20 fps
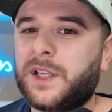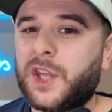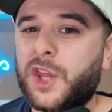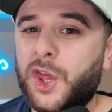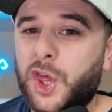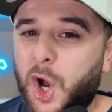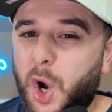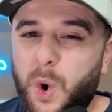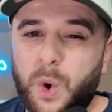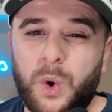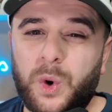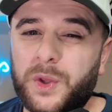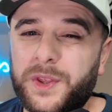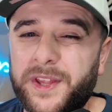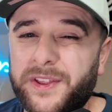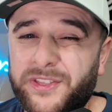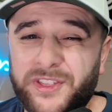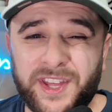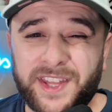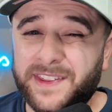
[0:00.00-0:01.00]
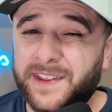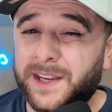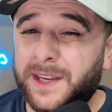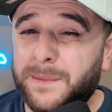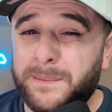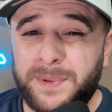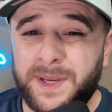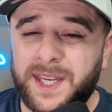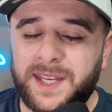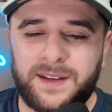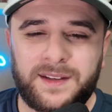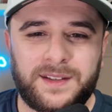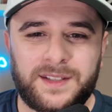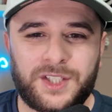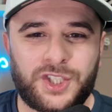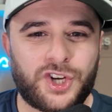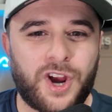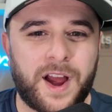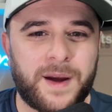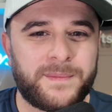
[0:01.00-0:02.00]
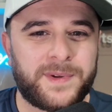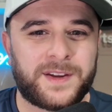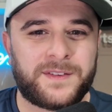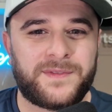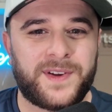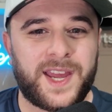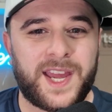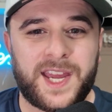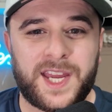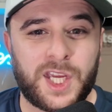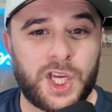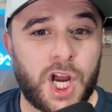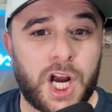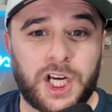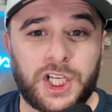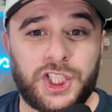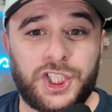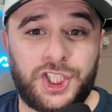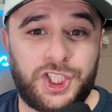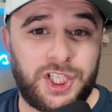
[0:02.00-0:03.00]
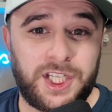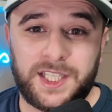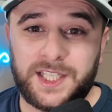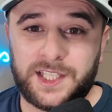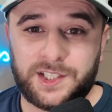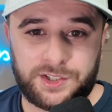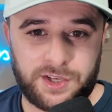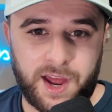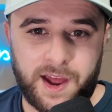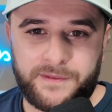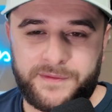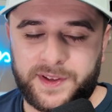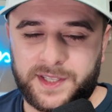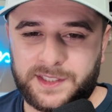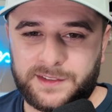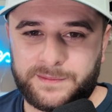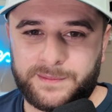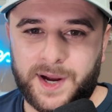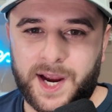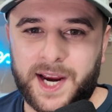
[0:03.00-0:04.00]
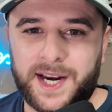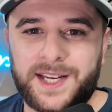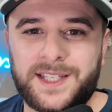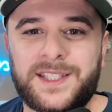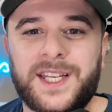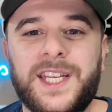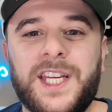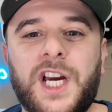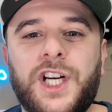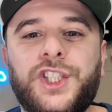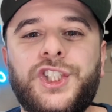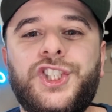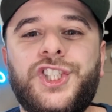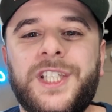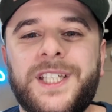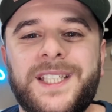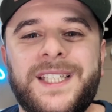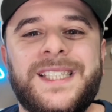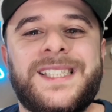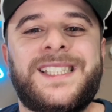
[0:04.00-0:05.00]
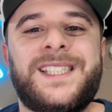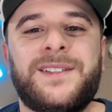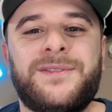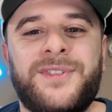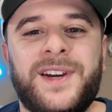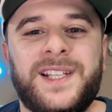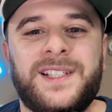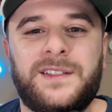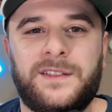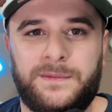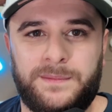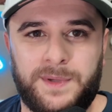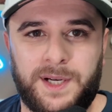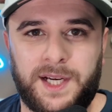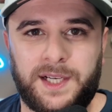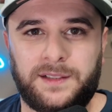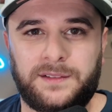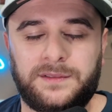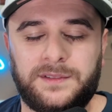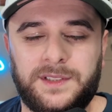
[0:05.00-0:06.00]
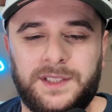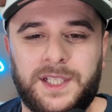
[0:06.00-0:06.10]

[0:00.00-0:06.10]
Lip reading: The only thing that could beat Sean McVay, a young genius offensive mind, is a young genius defensive mind.